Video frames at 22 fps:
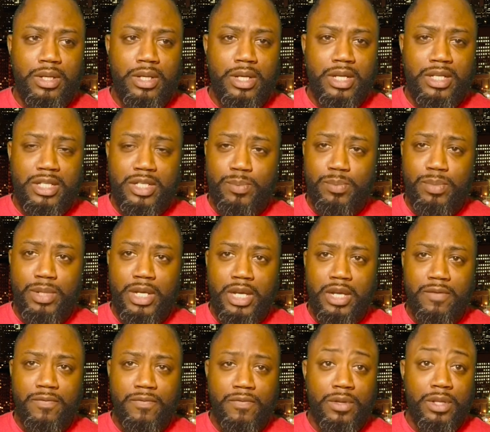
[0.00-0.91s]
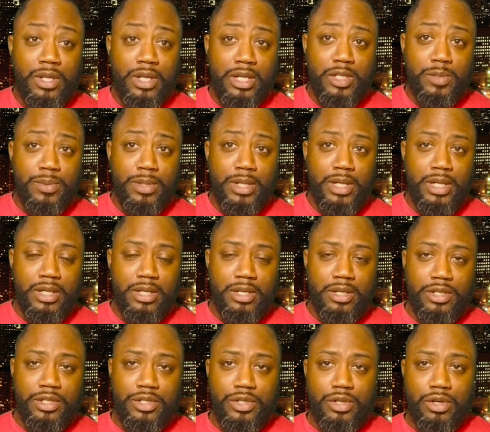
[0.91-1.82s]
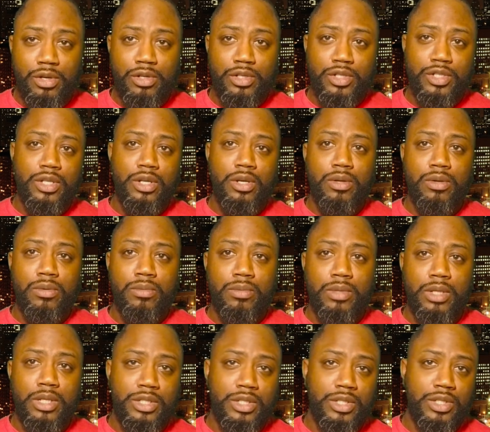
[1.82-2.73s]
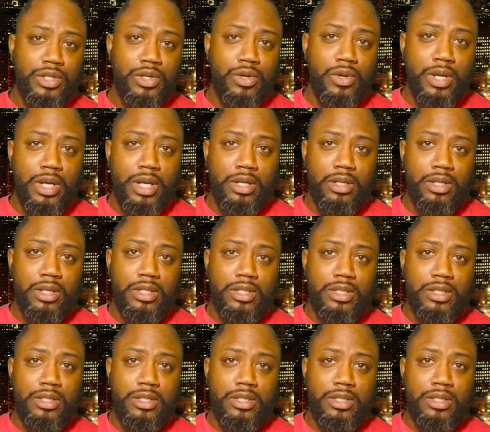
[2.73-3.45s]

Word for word: explained, fully explained in the church. So let's just go ahead and let's